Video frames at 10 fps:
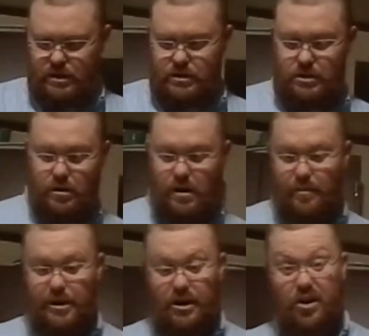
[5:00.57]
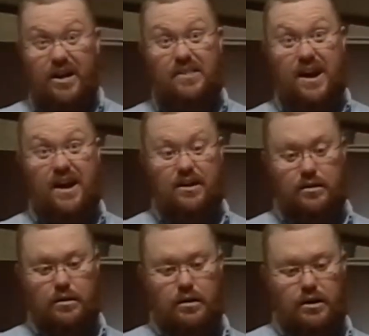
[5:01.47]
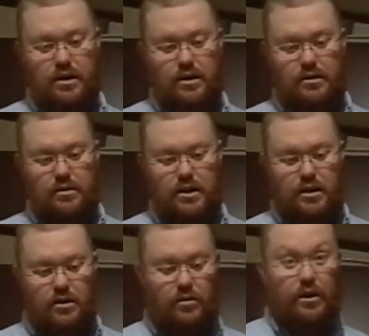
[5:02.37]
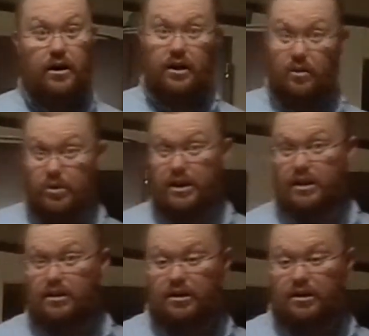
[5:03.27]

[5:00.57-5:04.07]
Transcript: So I'm going to grate that and get it on there, and then we'll get it in the